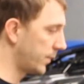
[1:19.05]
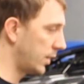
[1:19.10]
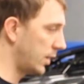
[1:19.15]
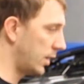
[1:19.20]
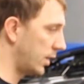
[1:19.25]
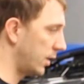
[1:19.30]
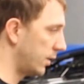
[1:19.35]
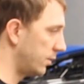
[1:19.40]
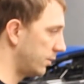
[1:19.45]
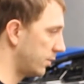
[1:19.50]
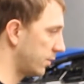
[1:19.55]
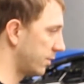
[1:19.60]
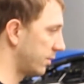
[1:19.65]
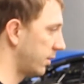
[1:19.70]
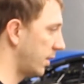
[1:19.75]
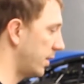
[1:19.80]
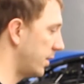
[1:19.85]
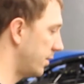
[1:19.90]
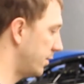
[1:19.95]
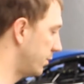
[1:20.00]
and just
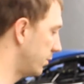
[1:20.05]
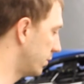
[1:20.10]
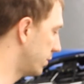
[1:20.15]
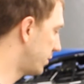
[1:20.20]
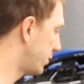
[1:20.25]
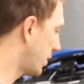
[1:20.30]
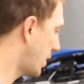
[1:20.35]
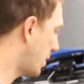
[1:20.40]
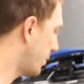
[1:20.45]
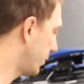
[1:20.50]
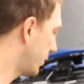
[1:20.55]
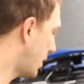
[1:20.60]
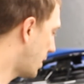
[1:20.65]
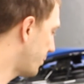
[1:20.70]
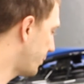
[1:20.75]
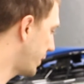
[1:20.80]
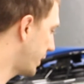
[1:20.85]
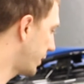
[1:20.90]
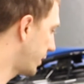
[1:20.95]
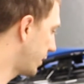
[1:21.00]
let it do its job a
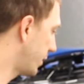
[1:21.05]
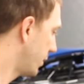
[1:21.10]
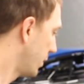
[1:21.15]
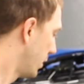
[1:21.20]
lot better.